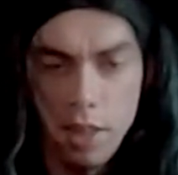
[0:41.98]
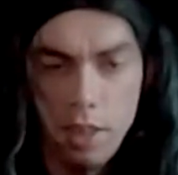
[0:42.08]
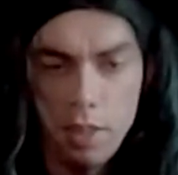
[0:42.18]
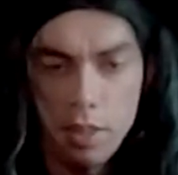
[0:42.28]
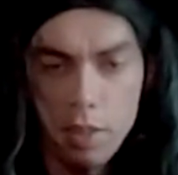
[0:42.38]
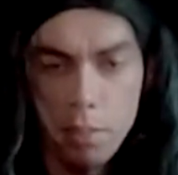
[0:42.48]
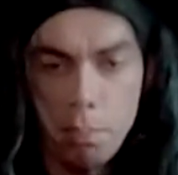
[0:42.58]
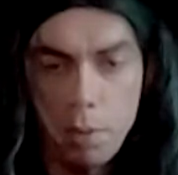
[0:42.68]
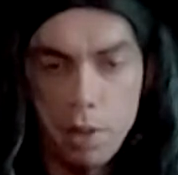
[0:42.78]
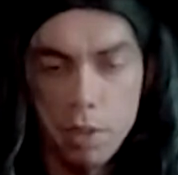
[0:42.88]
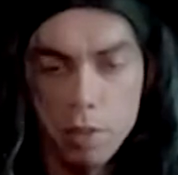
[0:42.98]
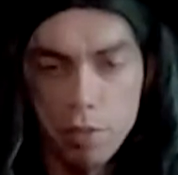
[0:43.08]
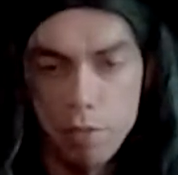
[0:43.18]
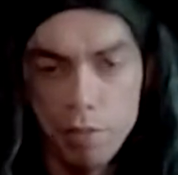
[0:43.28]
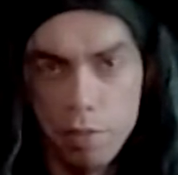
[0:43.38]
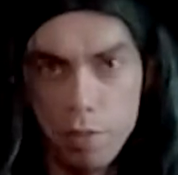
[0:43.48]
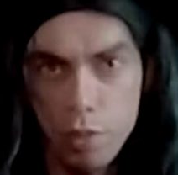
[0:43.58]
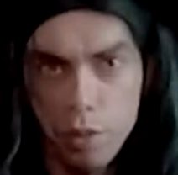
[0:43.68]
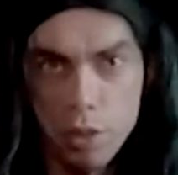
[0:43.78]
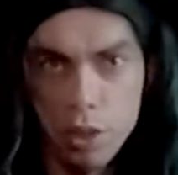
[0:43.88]
in the part of
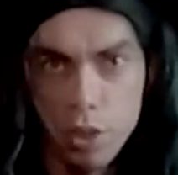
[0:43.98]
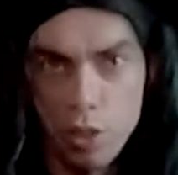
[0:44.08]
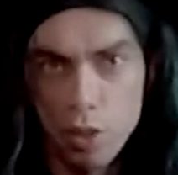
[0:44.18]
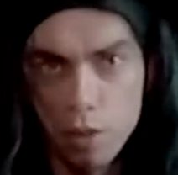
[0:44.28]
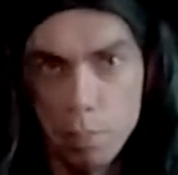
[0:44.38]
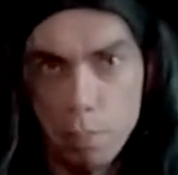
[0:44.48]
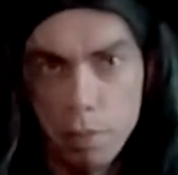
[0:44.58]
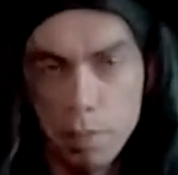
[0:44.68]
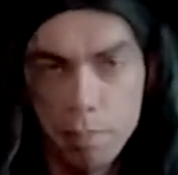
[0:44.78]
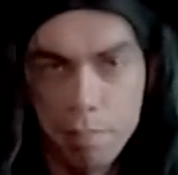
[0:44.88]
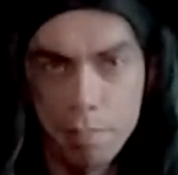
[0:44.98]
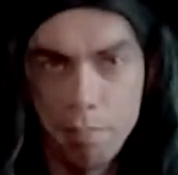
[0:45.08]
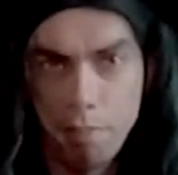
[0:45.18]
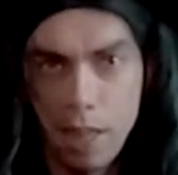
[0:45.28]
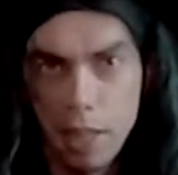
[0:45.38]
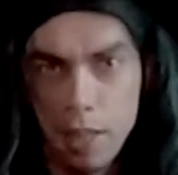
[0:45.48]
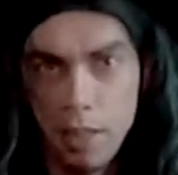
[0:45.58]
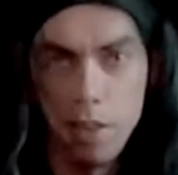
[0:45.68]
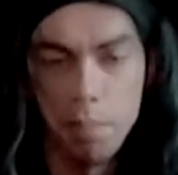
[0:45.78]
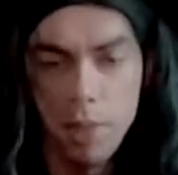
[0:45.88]
Northern Europe,
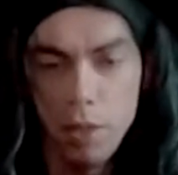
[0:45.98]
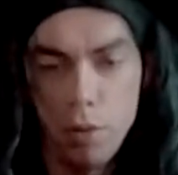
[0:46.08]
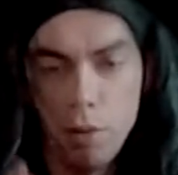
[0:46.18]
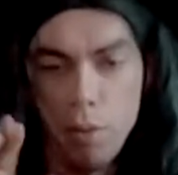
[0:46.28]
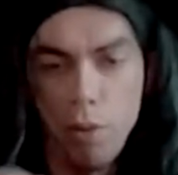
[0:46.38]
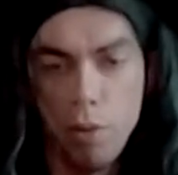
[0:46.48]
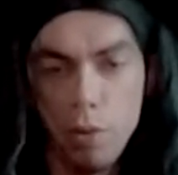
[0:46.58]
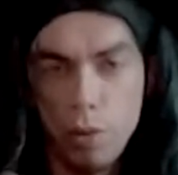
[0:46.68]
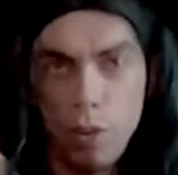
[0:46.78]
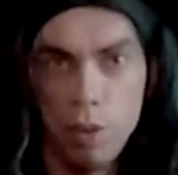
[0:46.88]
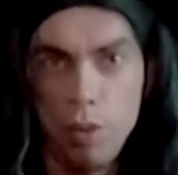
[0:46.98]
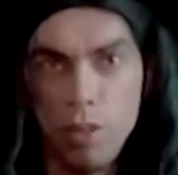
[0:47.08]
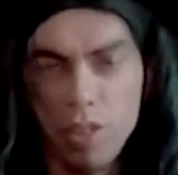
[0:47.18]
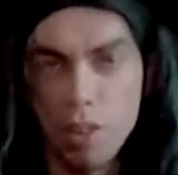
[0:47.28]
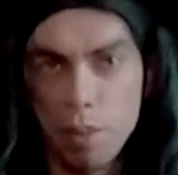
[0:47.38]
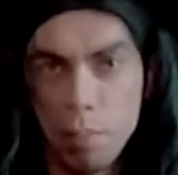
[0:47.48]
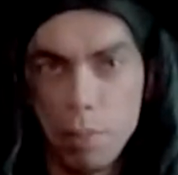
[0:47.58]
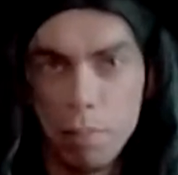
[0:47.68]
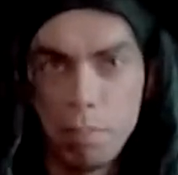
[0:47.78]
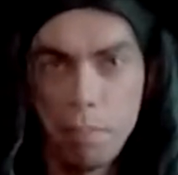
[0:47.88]
a middle Northern Europe,
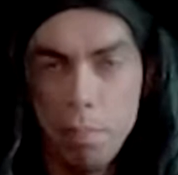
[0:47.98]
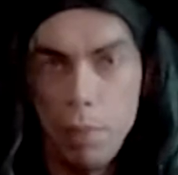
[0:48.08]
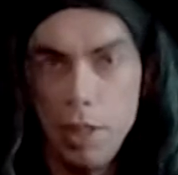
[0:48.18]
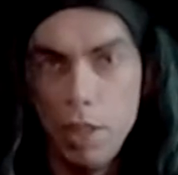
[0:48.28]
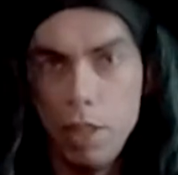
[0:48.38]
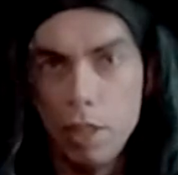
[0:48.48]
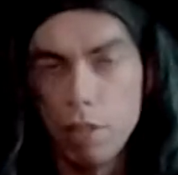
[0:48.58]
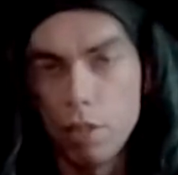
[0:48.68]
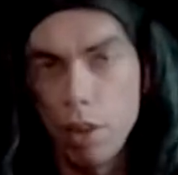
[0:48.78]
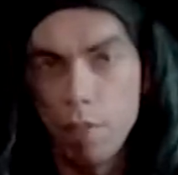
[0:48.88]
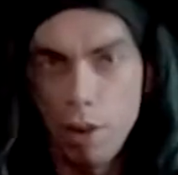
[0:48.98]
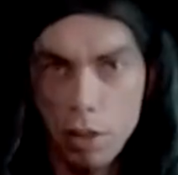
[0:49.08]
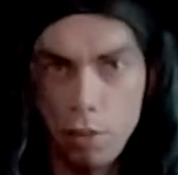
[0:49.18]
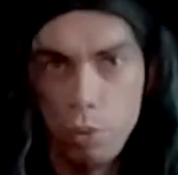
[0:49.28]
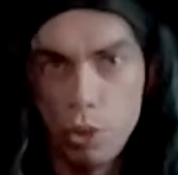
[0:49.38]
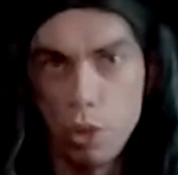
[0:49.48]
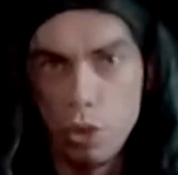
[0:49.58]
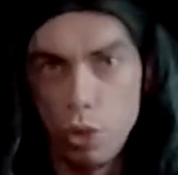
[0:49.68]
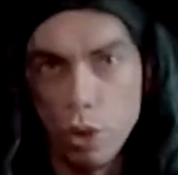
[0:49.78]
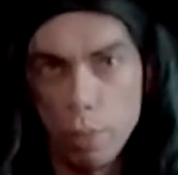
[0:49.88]
bit around
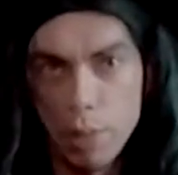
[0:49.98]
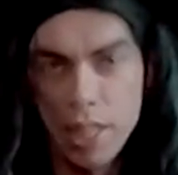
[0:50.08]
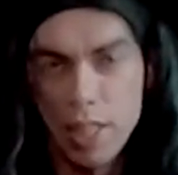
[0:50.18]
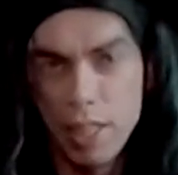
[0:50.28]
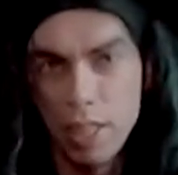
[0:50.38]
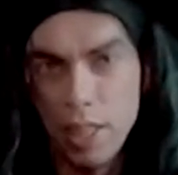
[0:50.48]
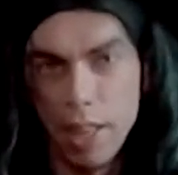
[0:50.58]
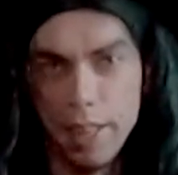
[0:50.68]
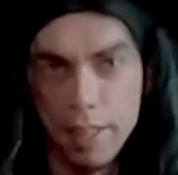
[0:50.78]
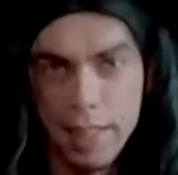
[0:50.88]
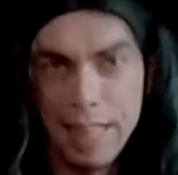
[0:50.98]
Germany and